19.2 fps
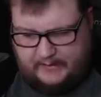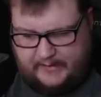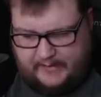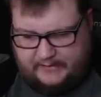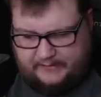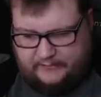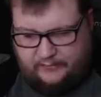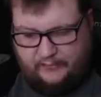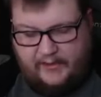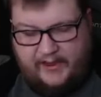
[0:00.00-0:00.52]
I
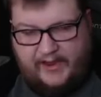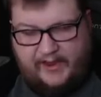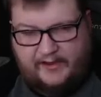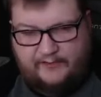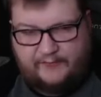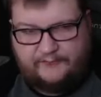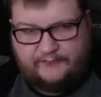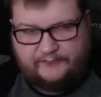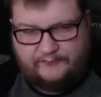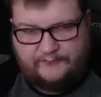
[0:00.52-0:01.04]
do
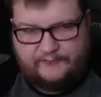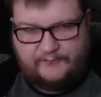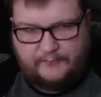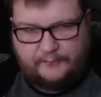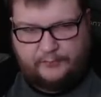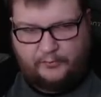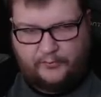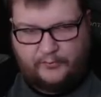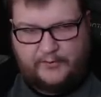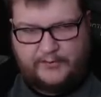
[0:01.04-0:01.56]
have
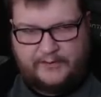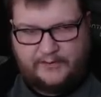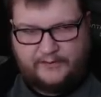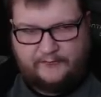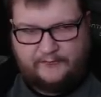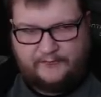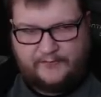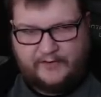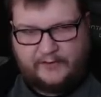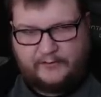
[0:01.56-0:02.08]
plenty
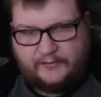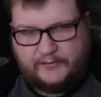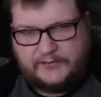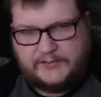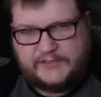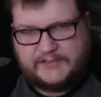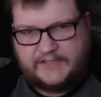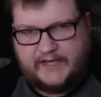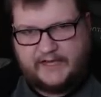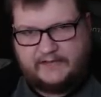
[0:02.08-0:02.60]
of
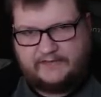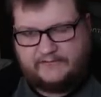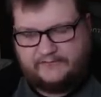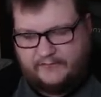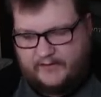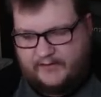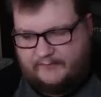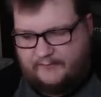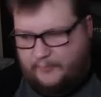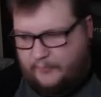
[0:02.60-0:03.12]
English sets
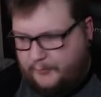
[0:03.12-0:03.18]
that I've